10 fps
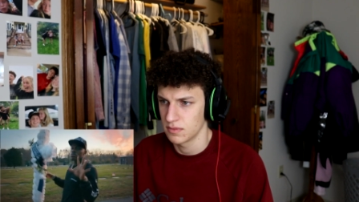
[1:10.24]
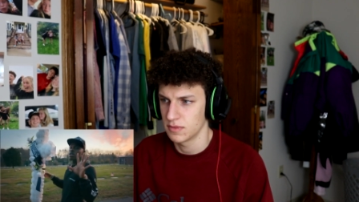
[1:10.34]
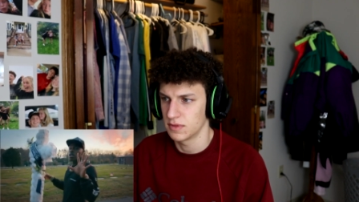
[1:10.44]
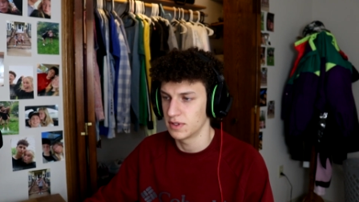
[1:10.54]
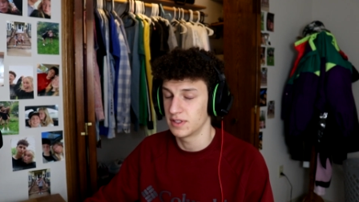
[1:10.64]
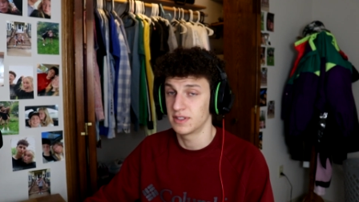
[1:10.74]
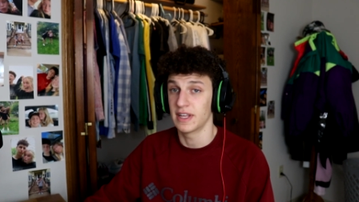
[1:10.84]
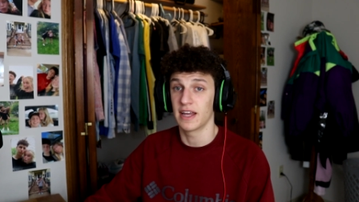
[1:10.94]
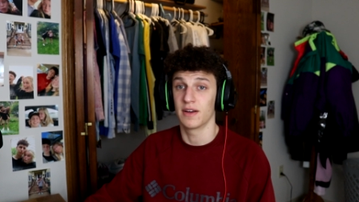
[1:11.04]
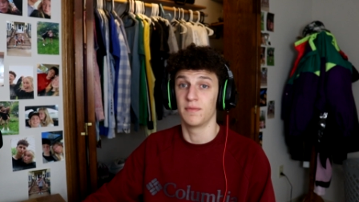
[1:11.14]
When I was
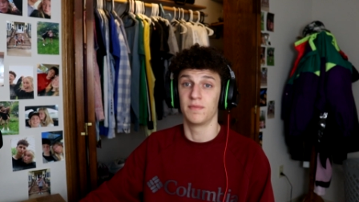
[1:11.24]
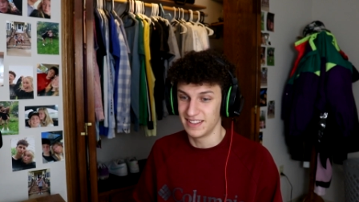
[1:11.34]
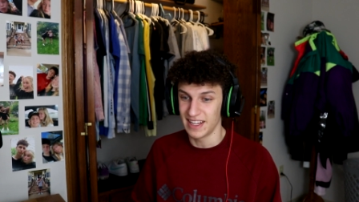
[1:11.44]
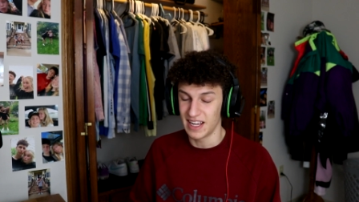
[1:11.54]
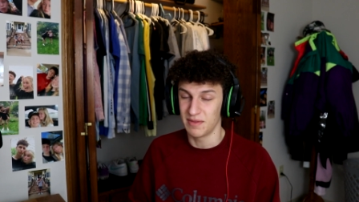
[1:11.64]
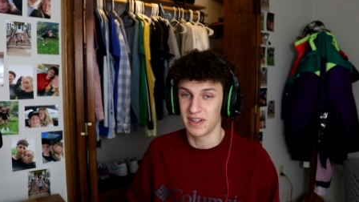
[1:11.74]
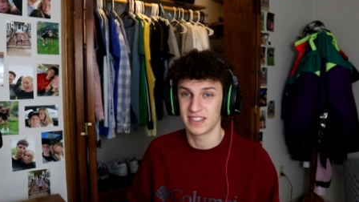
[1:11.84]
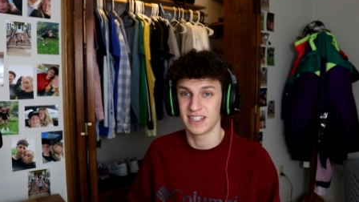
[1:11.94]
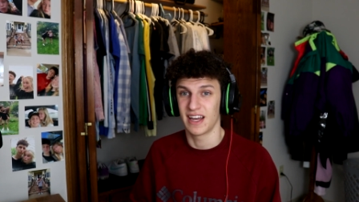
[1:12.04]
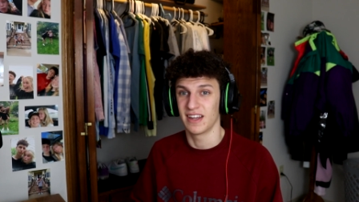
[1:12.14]
Damn. Damn, that's
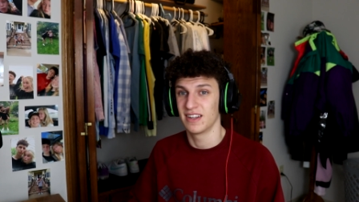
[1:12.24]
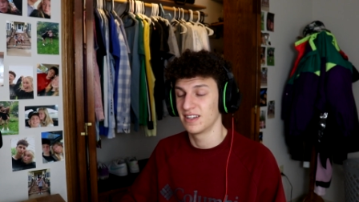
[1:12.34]
sad.